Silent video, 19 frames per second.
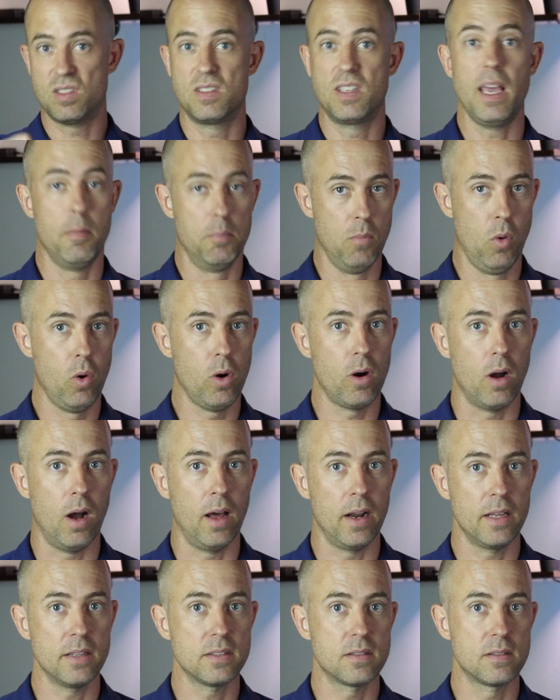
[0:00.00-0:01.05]
get more
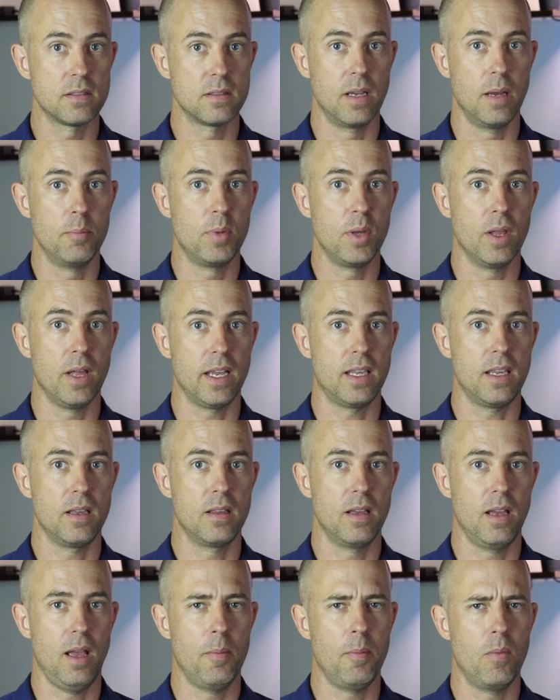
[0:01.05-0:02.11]
honest and be like
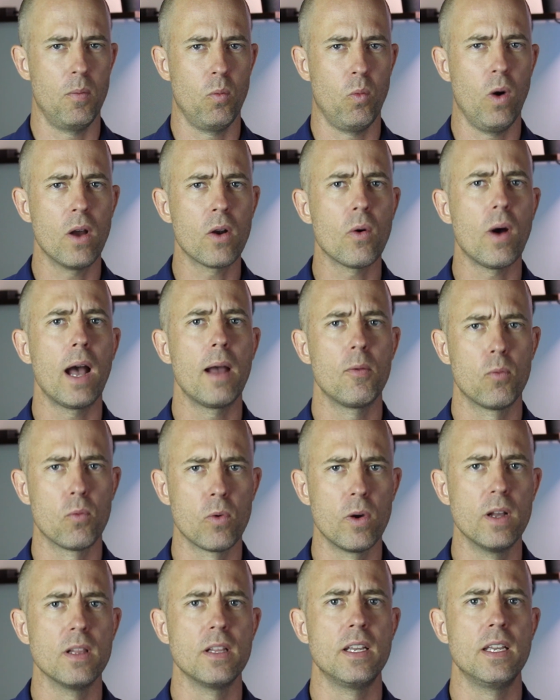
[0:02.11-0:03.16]
and what do i
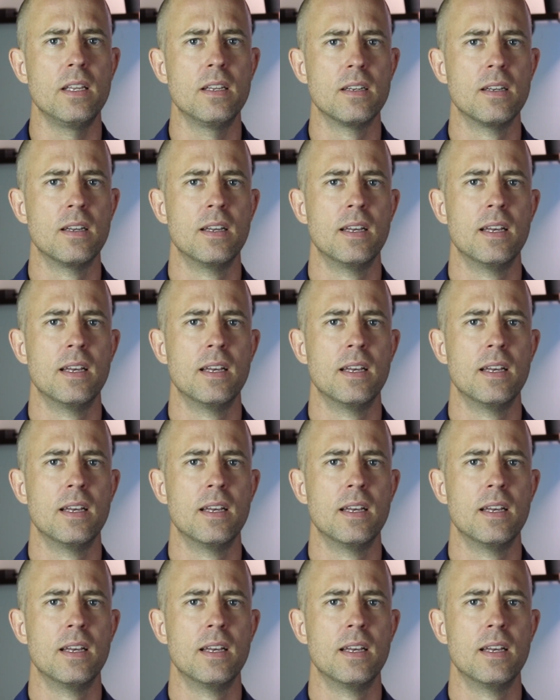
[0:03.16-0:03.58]
really